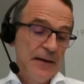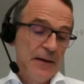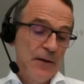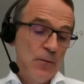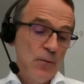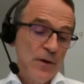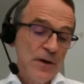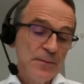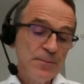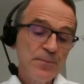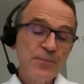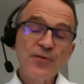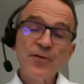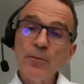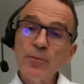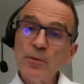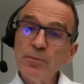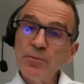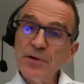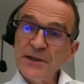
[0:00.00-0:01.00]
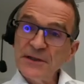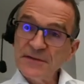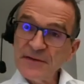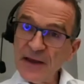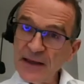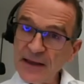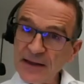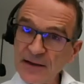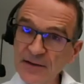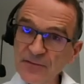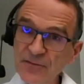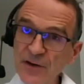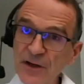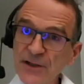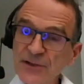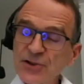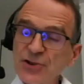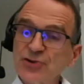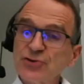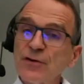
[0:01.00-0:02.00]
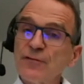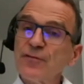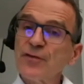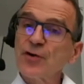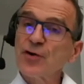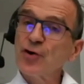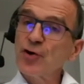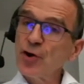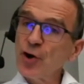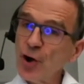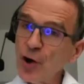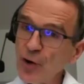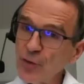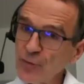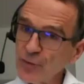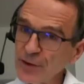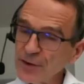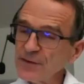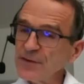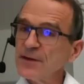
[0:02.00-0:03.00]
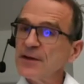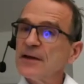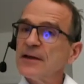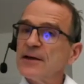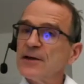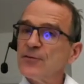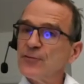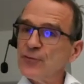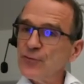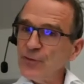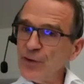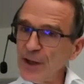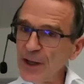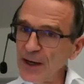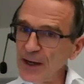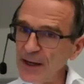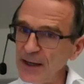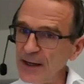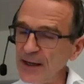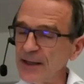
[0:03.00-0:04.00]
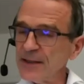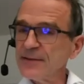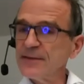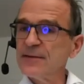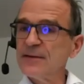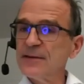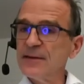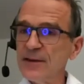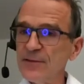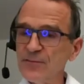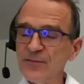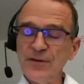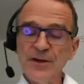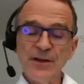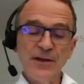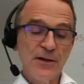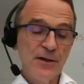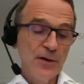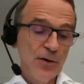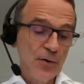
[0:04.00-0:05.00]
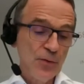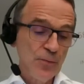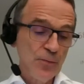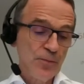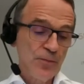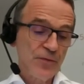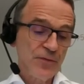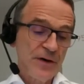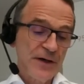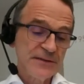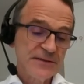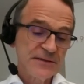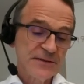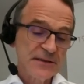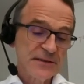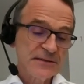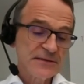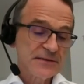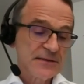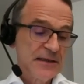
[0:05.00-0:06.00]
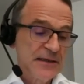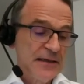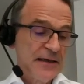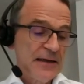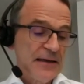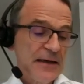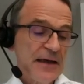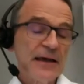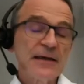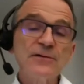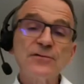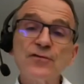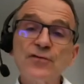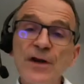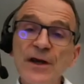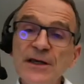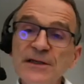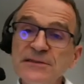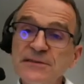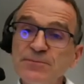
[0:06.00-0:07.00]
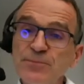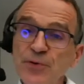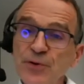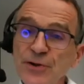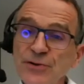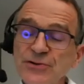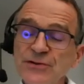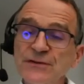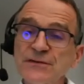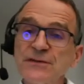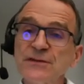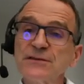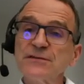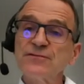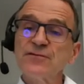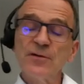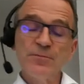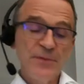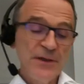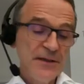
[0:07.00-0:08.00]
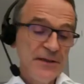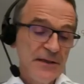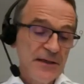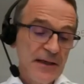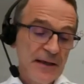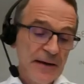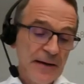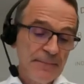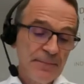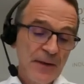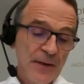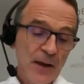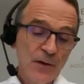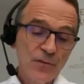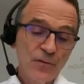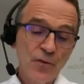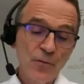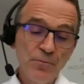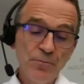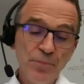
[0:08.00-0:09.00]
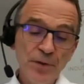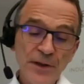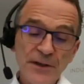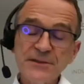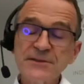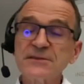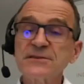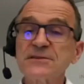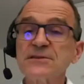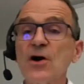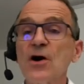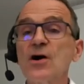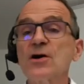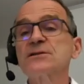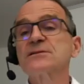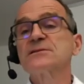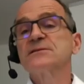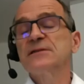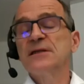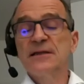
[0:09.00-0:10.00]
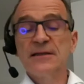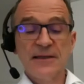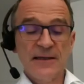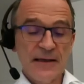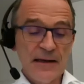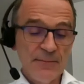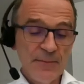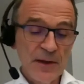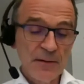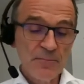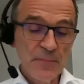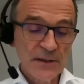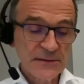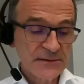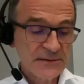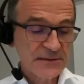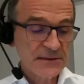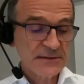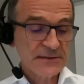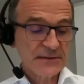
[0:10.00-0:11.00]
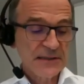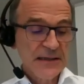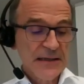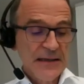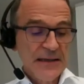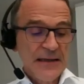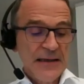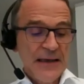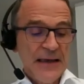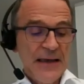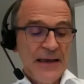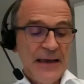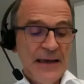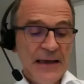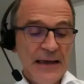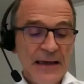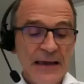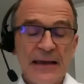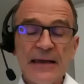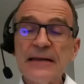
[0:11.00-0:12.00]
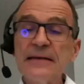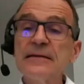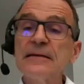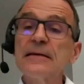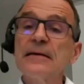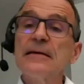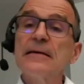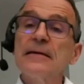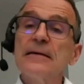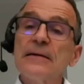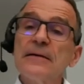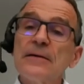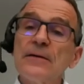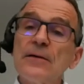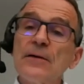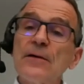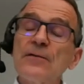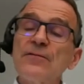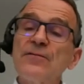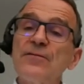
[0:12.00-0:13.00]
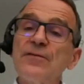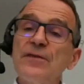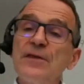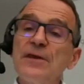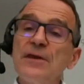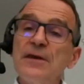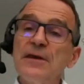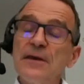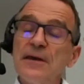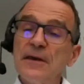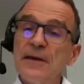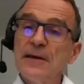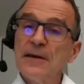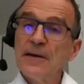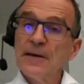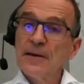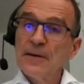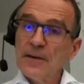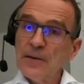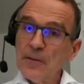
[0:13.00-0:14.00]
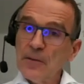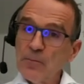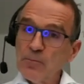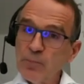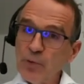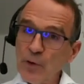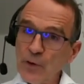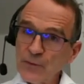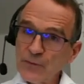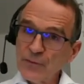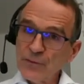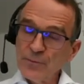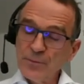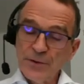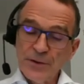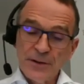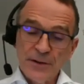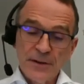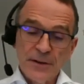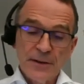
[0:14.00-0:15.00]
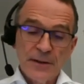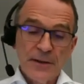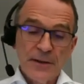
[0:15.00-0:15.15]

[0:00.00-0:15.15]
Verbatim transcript: will probably take advantage of the current relatively low prices and raise purchases from India to build stocks in coming months ahead of the possible,